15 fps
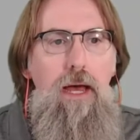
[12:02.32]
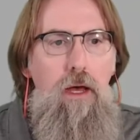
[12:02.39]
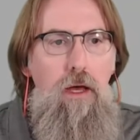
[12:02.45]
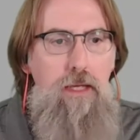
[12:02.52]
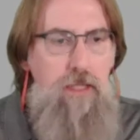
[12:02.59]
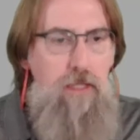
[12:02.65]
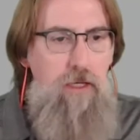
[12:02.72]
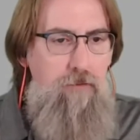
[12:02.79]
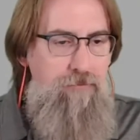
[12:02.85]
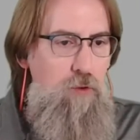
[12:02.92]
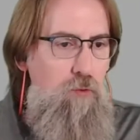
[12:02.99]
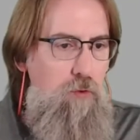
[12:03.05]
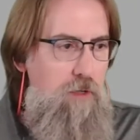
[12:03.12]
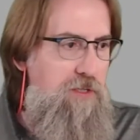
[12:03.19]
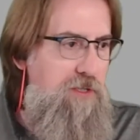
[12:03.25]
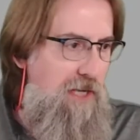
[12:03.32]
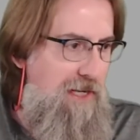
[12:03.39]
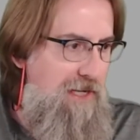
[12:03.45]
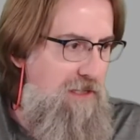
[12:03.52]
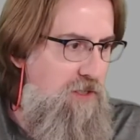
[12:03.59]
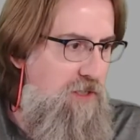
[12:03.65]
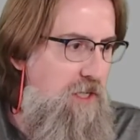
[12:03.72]
If you are a
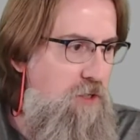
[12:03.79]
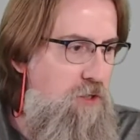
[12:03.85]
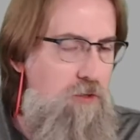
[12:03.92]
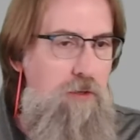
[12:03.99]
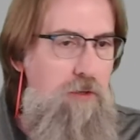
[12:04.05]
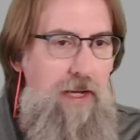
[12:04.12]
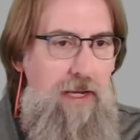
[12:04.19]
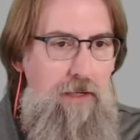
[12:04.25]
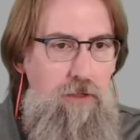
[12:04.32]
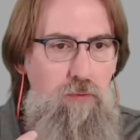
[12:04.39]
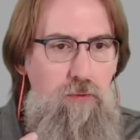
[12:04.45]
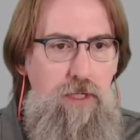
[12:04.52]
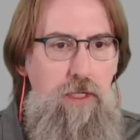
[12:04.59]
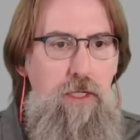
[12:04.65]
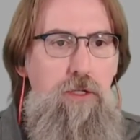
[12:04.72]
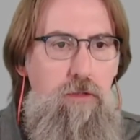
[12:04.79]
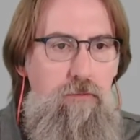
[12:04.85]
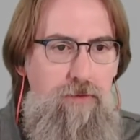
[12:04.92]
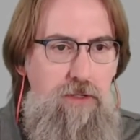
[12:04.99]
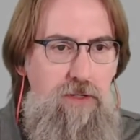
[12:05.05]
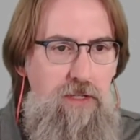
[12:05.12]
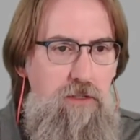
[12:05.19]
science teacher and you teach
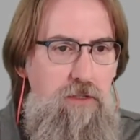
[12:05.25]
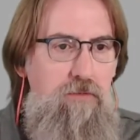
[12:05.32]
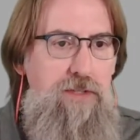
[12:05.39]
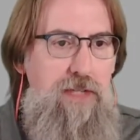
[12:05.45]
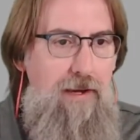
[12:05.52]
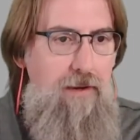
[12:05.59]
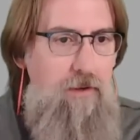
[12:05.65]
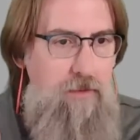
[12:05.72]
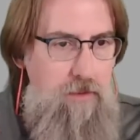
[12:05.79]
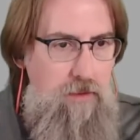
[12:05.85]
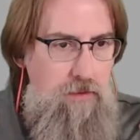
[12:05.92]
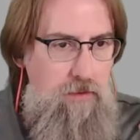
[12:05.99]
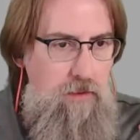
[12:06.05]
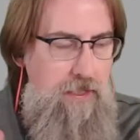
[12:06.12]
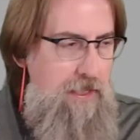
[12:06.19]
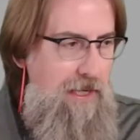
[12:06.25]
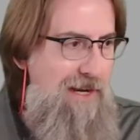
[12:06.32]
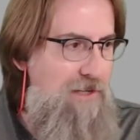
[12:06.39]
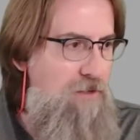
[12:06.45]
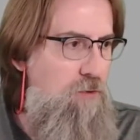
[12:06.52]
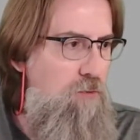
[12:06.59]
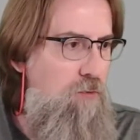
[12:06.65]
physics of sound, like I
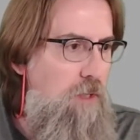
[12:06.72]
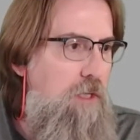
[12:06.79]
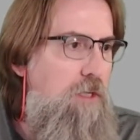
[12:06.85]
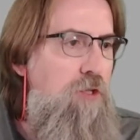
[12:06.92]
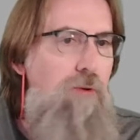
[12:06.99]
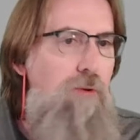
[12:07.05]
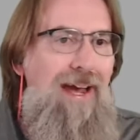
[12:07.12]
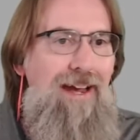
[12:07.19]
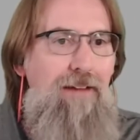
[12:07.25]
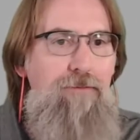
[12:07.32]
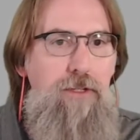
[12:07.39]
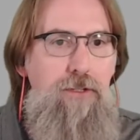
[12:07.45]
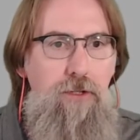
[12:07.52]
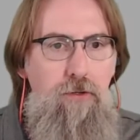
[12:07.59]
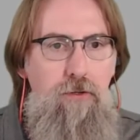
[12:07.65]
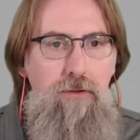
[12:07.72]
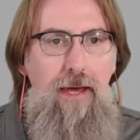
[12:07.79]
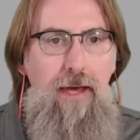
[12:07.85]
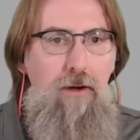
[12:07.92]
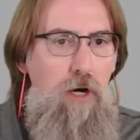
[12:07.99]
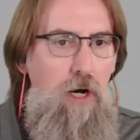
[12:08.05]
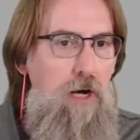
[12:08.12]
do, you have to turn that
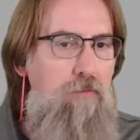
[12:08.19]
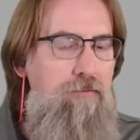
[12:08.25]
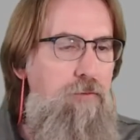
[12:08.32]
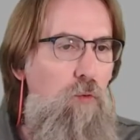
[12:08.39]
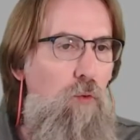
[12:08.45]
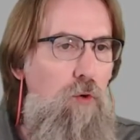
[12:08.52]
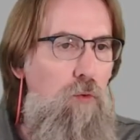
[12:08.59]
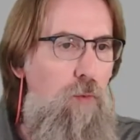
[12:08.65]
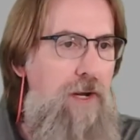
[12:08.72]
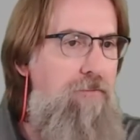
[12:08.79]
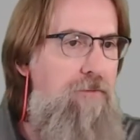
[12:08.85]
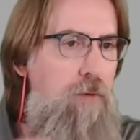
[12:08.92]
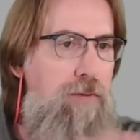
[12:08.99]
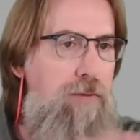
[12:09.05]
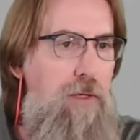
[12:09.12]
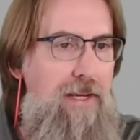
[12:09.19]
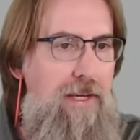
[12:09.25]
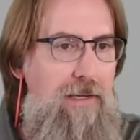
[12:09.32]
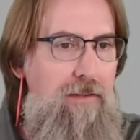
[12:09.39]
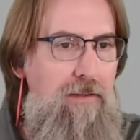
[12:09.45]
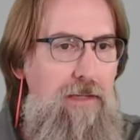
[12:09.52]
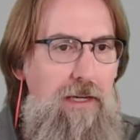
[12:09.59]
off, or whenever you're
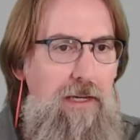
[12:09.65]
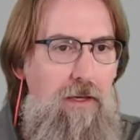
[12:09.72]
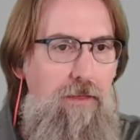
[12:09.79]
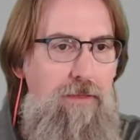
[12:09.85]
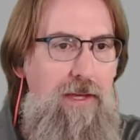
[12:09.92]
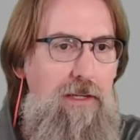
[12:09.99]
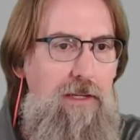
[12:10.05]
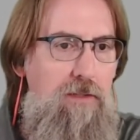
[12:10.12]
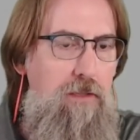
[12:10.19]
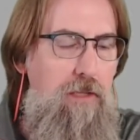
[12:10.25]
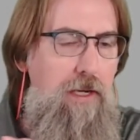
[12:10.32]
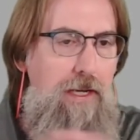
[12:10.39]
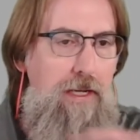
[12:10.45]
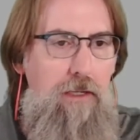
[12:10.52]
playing things like